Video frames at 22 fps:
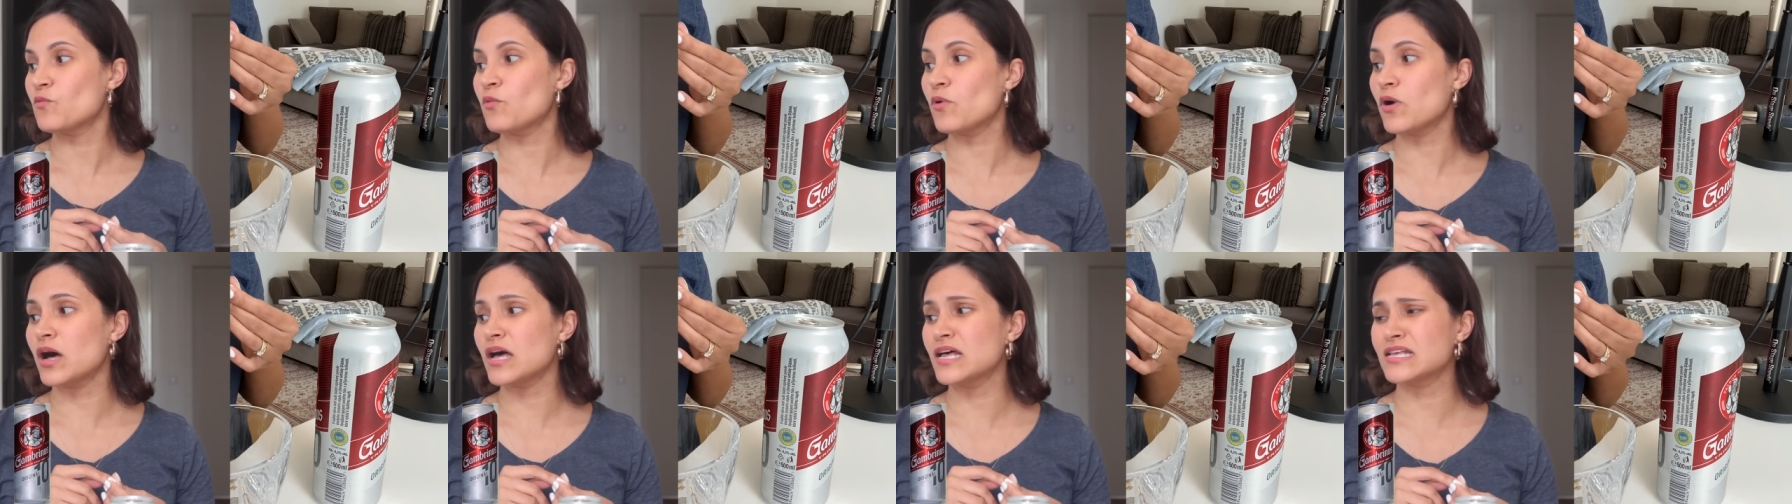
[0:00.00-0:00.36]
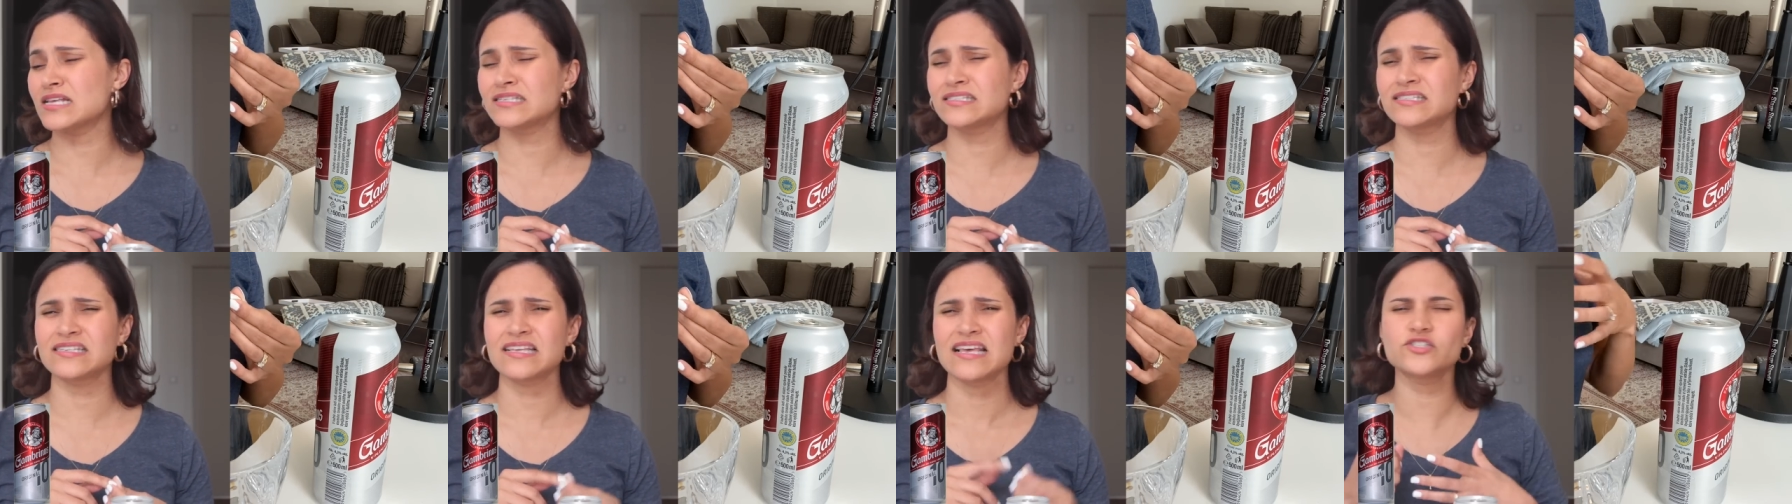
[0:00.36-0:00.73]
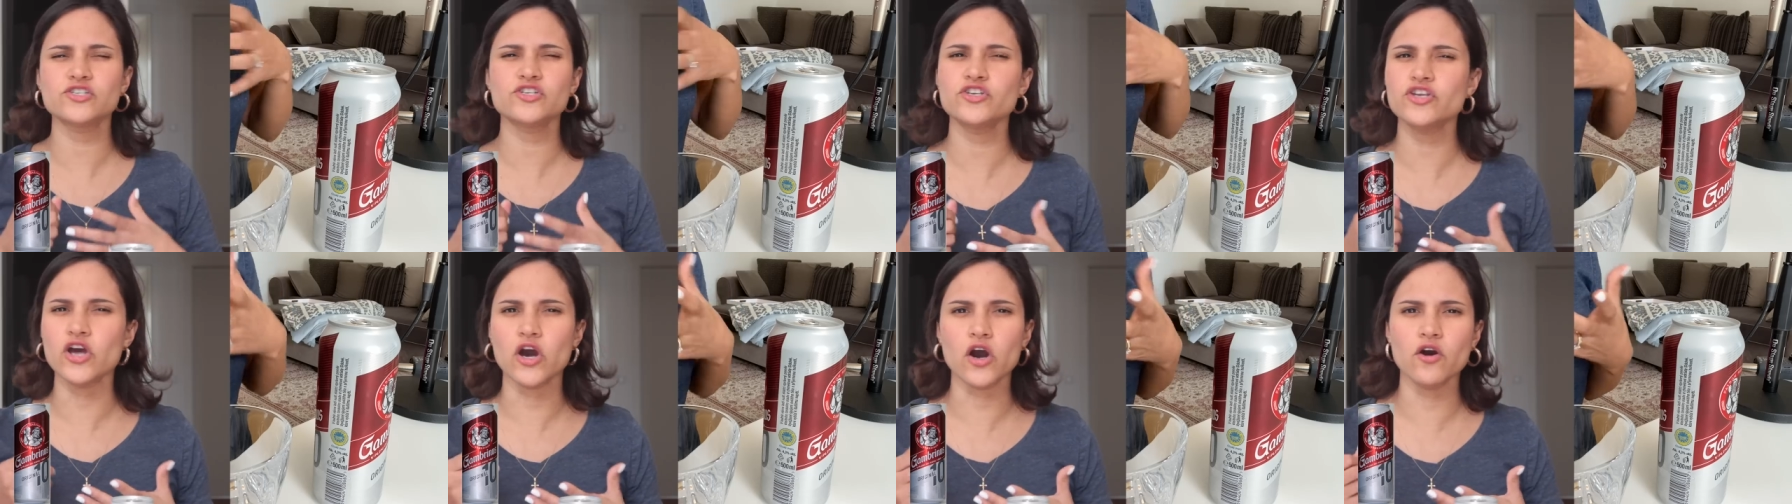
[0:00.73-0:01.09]
was
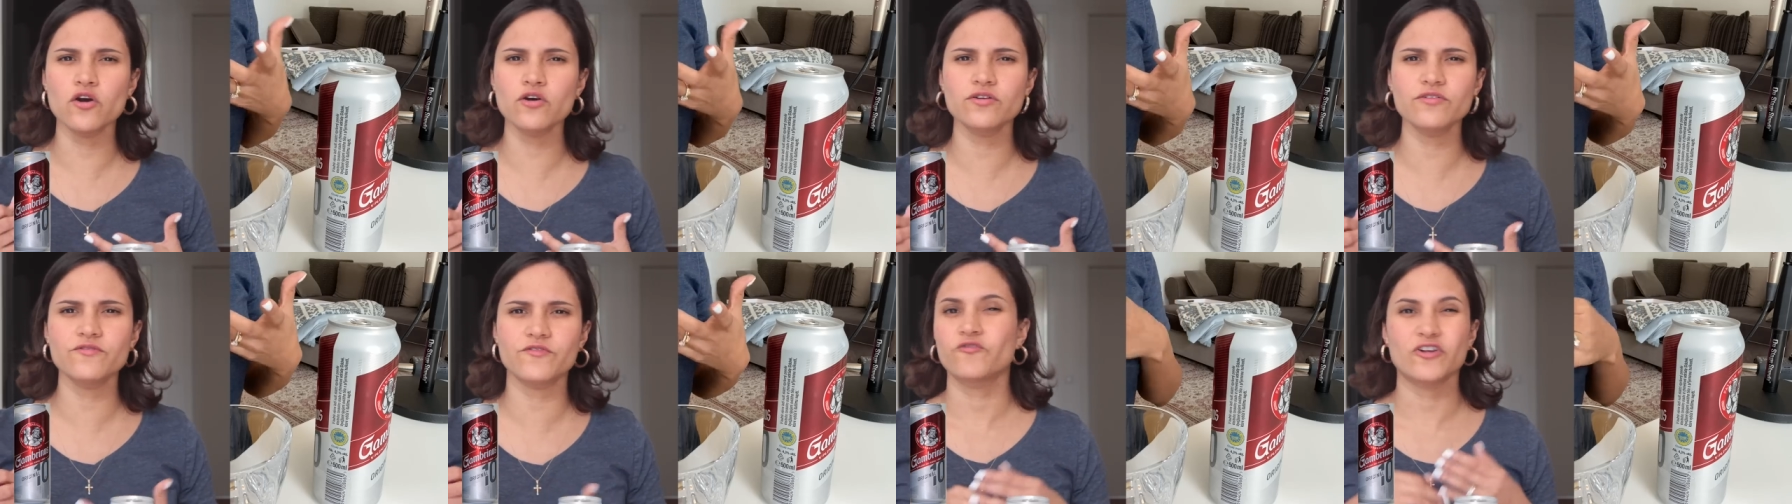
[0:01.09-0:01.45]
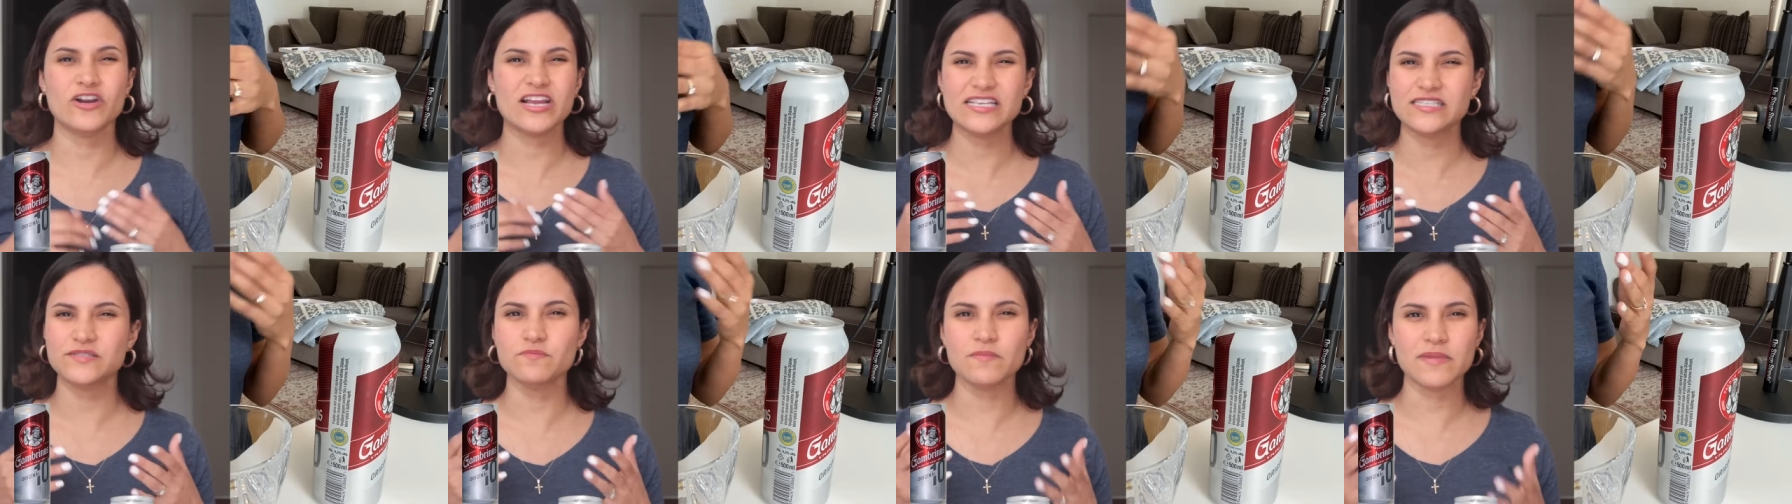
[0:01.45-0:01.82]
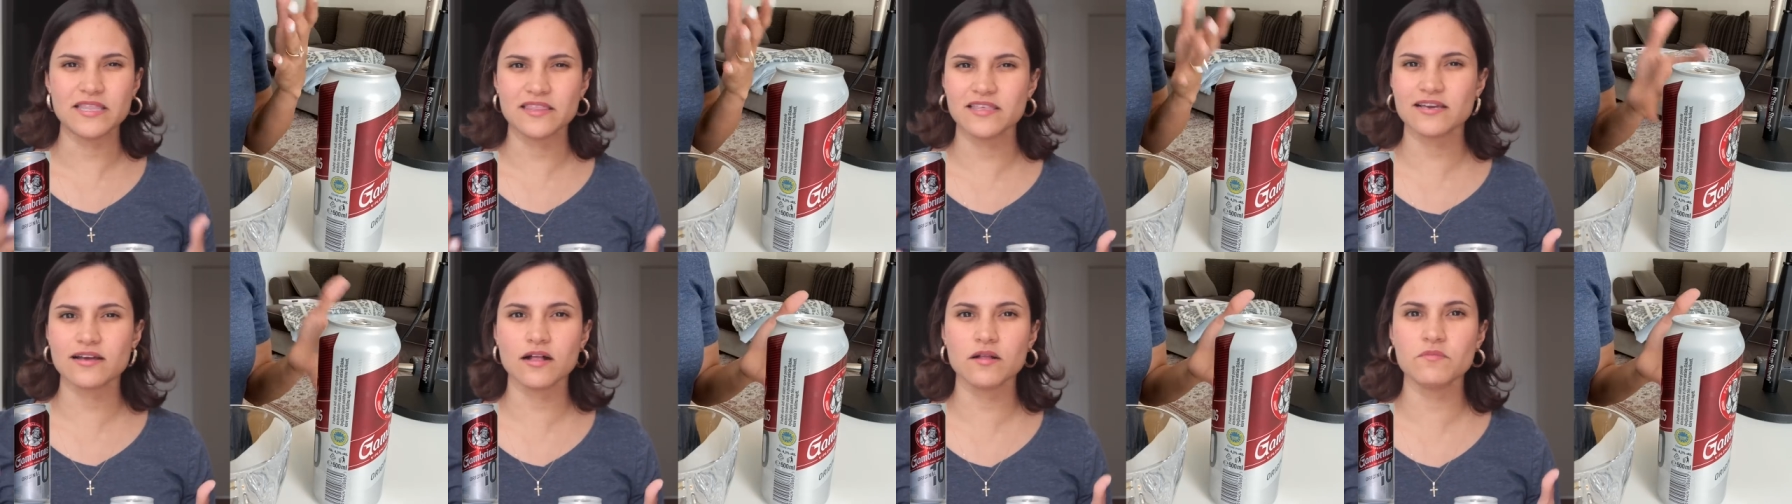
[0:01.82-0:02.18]
known for his
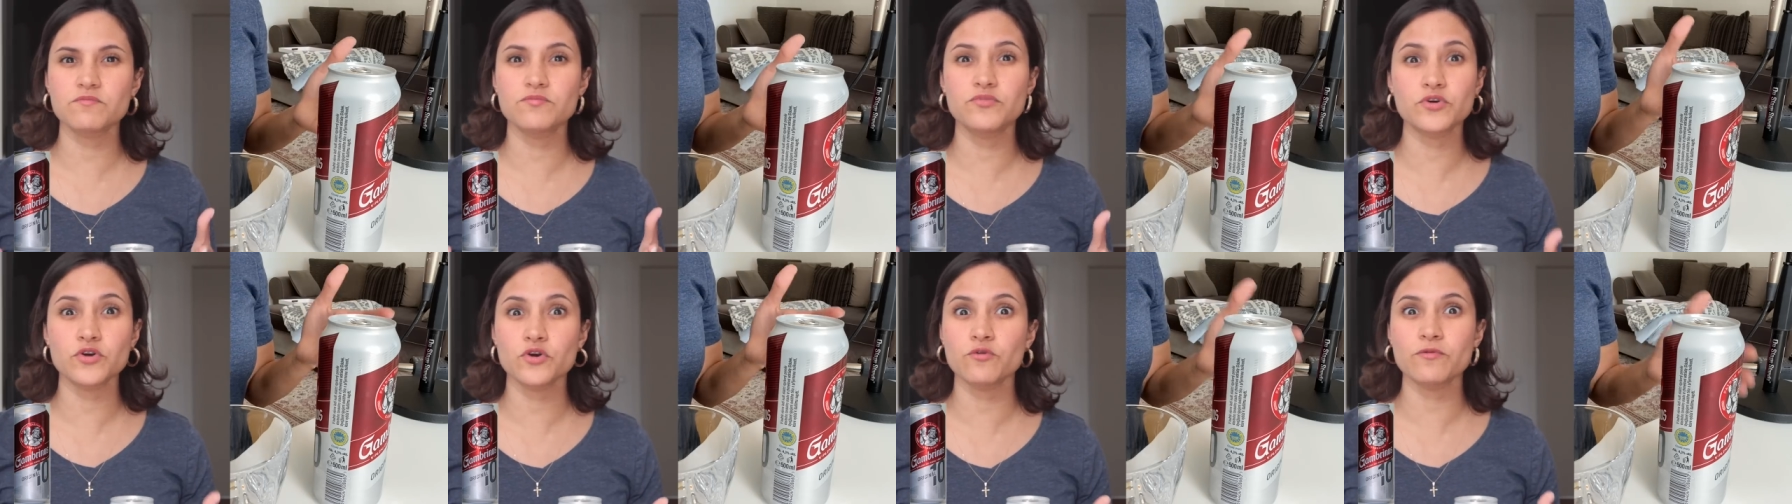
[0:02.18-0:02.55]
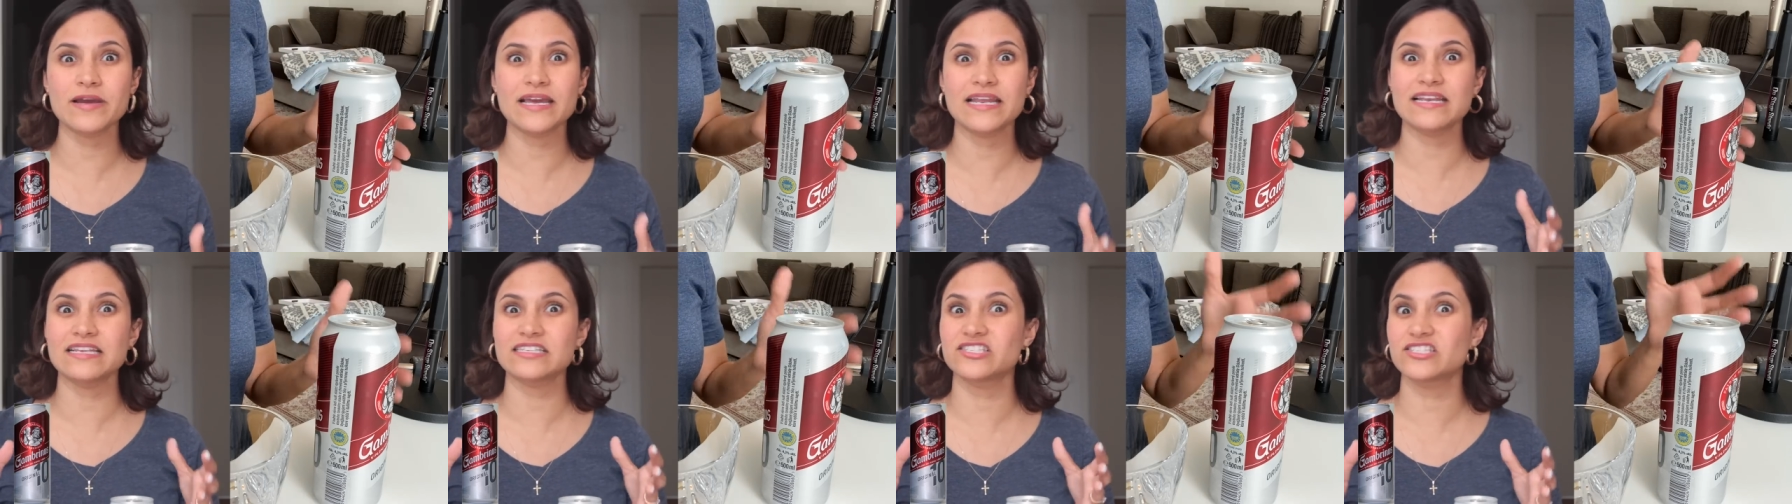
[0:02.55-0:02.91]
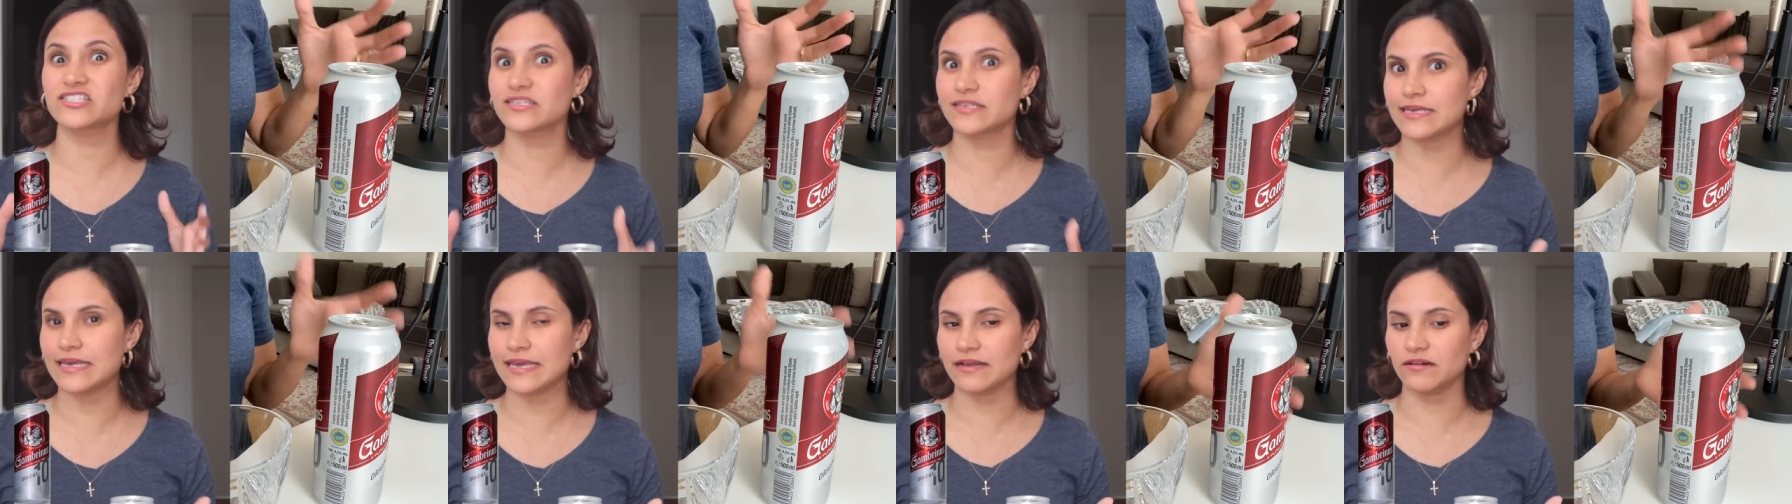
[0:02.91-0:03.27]
mythical brewing
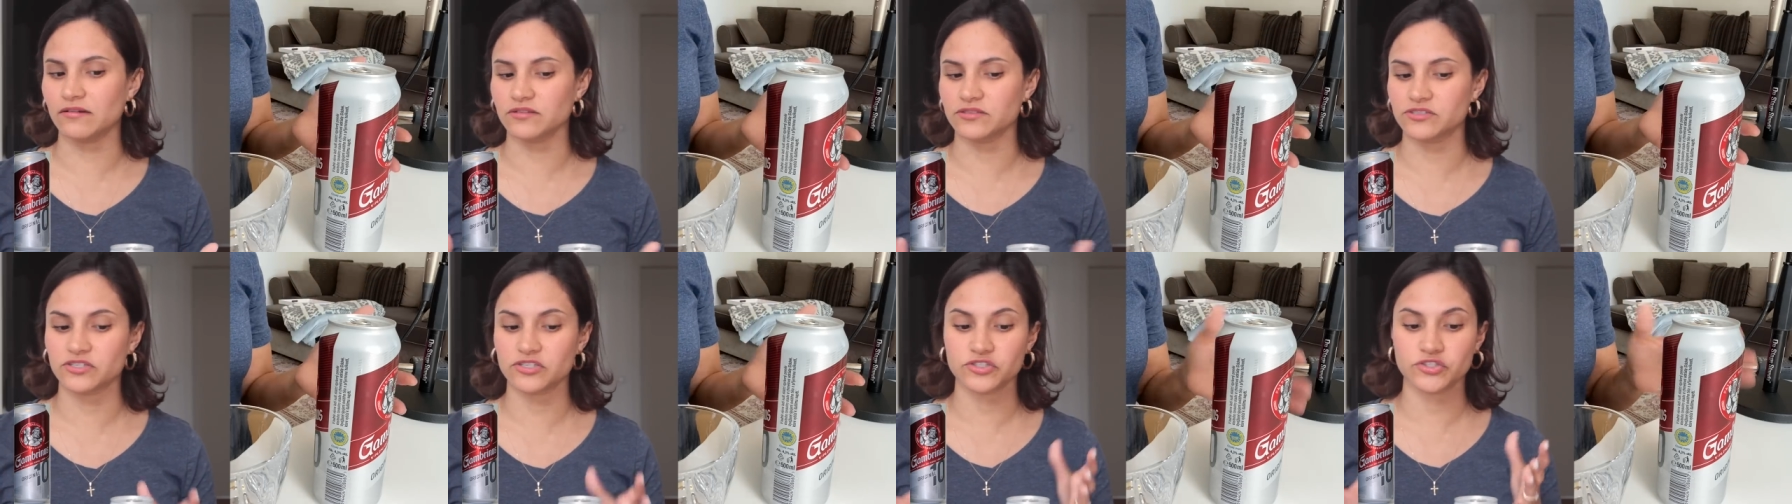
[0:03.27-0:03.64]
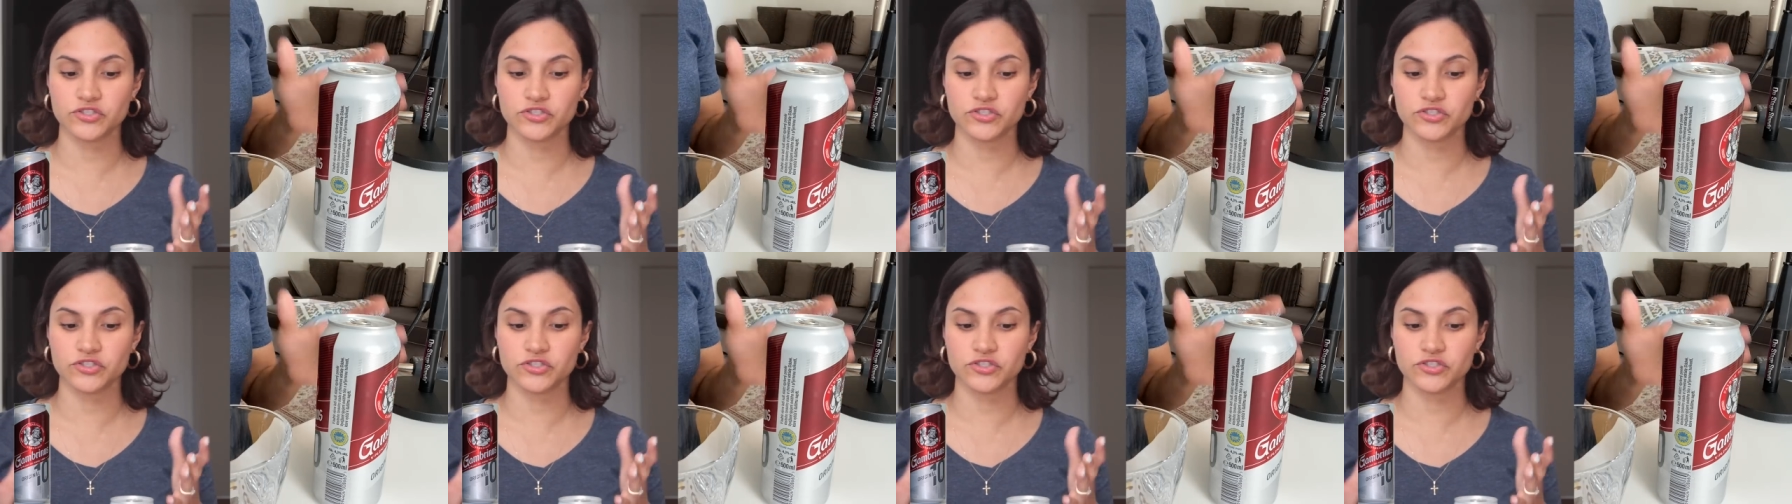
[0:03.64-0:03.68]
skills,